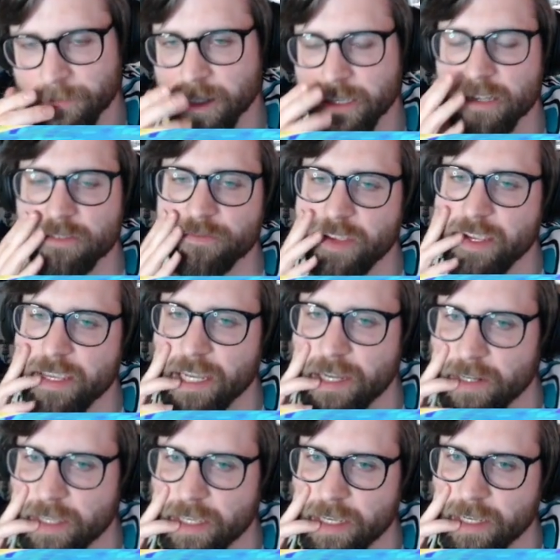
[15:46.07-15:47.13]
they can fake
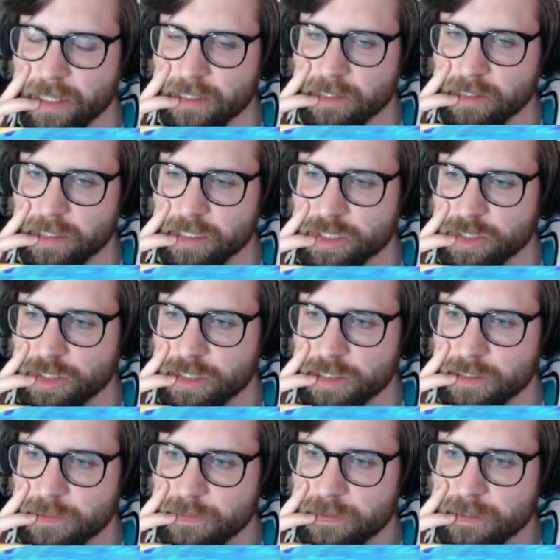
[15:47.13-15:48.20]
out and glacial.
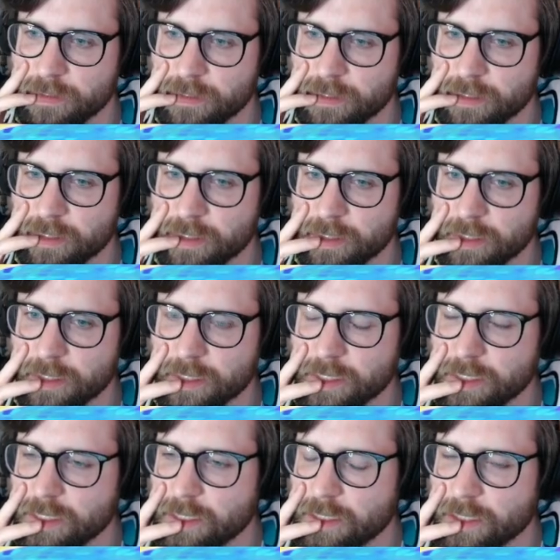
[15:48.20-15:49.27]

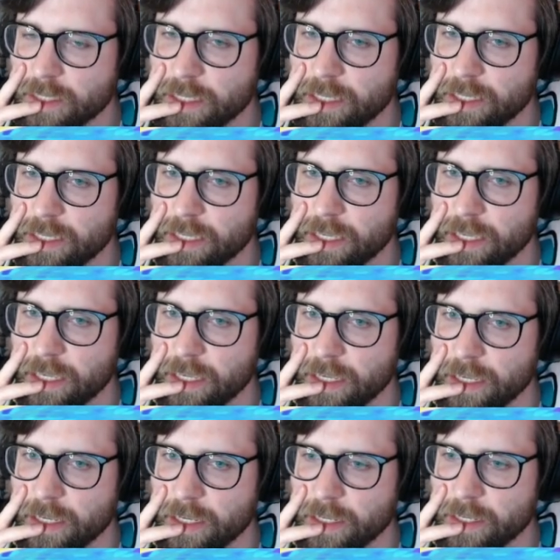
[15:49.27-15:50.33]
They
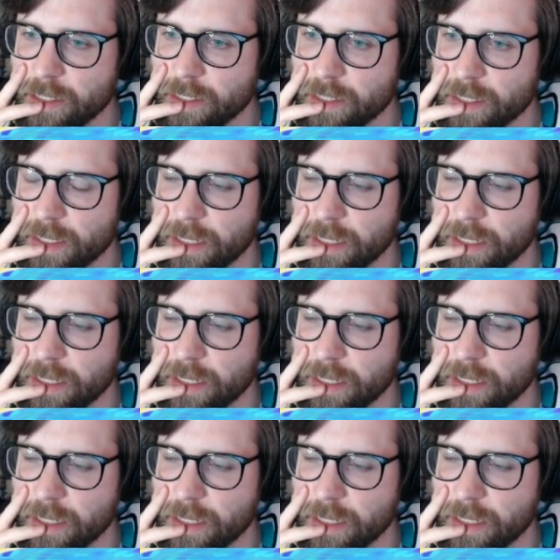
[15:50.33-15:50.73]
can